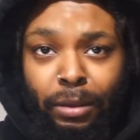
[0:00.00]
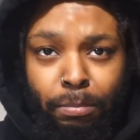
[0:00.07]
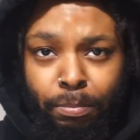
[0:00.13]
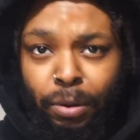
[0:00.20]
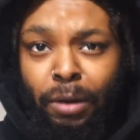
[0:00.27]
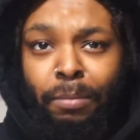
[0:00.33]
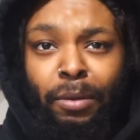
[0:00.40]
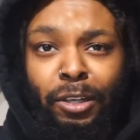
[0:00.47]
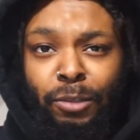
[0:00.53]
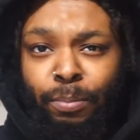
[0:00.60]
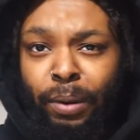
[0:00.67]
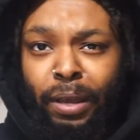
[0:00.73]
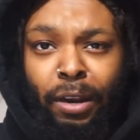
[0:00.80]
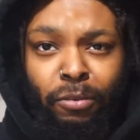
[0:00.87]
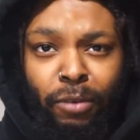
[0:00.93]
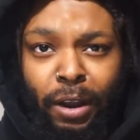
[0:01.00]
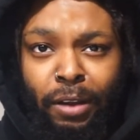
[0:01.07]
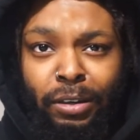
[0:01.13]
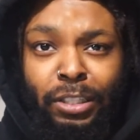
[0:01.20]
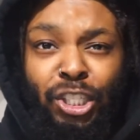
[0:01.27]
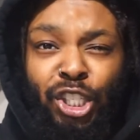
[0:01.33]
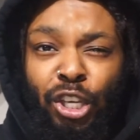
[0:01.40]
pretty much play around
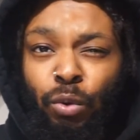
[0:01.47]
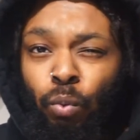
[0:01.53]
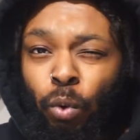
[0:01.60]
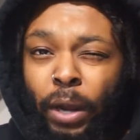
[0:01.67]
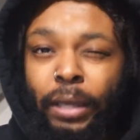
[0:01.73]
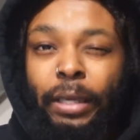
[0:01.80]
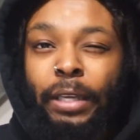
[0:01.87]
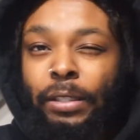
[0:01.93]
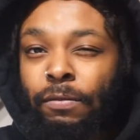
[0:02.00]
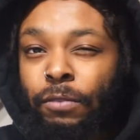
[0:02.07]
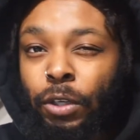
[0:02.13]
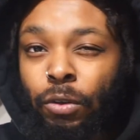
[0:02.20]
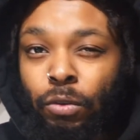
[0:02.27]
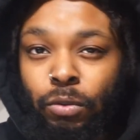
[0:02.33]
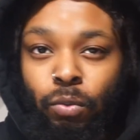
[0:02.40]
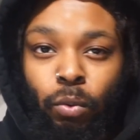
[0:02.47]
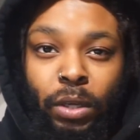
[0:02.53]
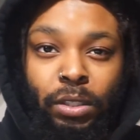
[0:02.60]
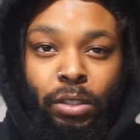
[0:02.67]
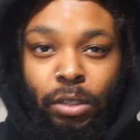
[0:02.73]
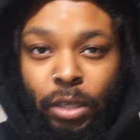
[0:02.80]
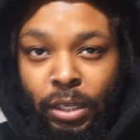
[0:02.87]
and see what gets views,
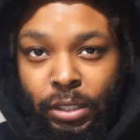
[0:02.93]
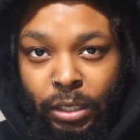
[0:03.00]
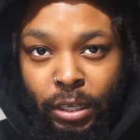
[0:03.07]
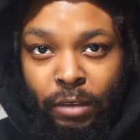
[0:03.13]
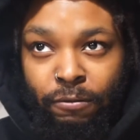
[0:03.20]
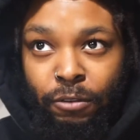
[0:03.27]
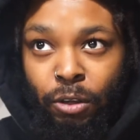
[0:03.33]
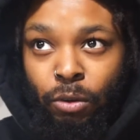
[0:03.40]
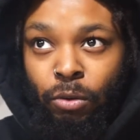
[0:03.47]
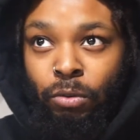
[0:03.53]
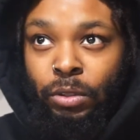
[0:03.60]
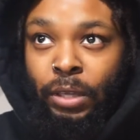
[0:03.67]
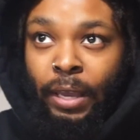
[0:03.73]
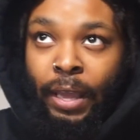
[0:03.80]
what doesn't get views.